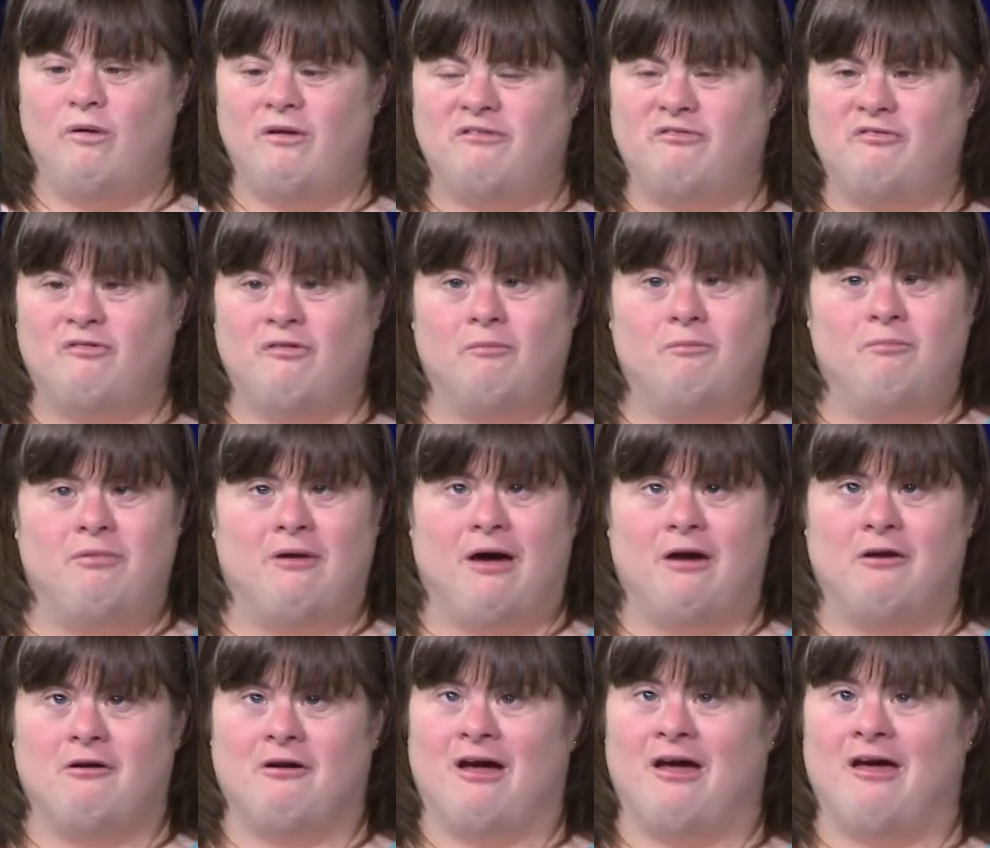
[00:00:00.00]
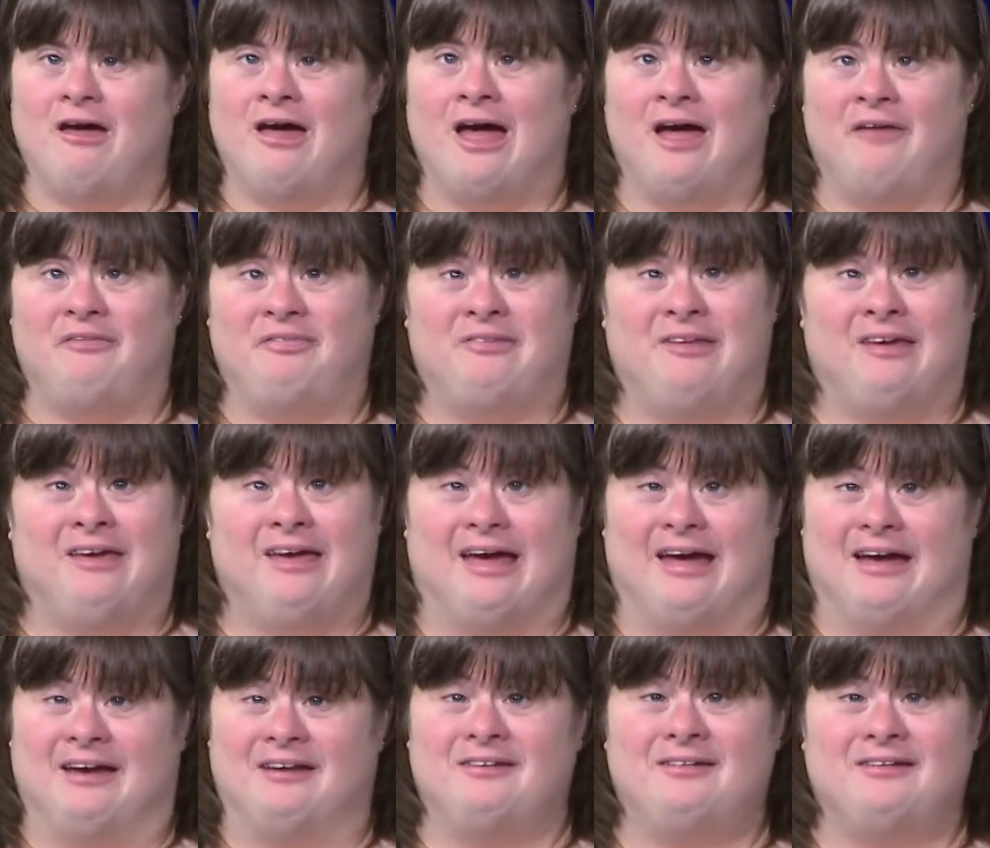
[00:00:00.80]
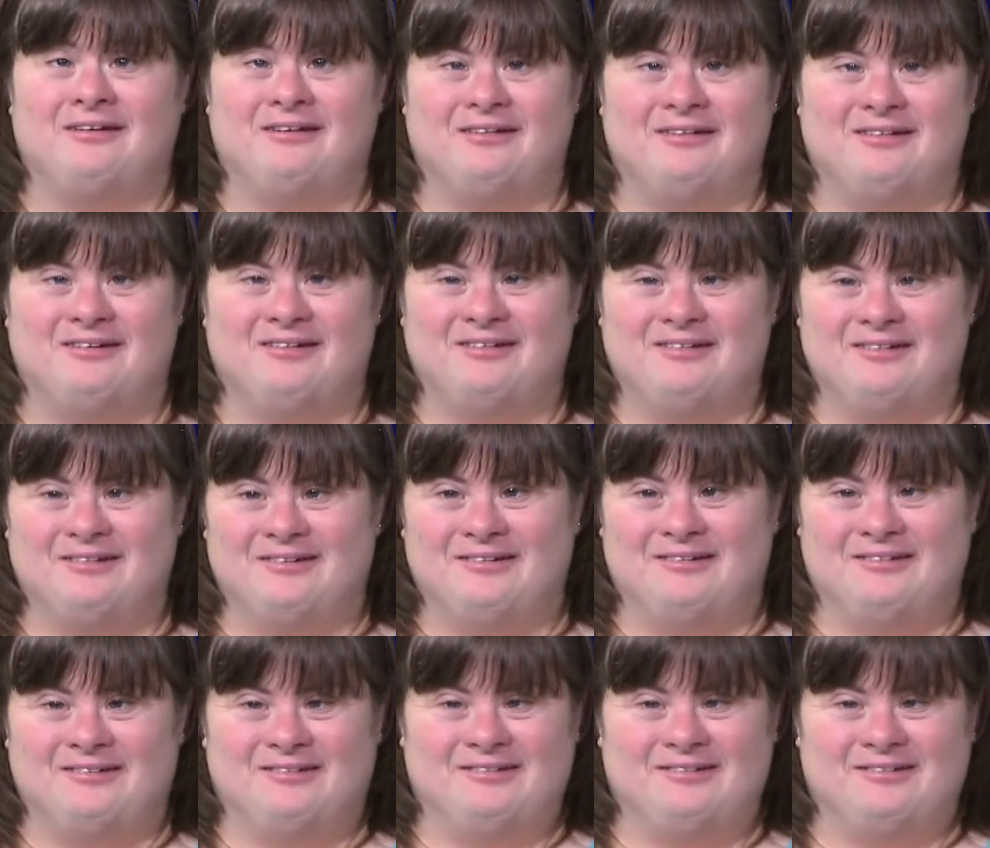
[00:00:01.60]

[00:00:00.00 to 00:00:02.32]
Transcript: feel better at the end. Right.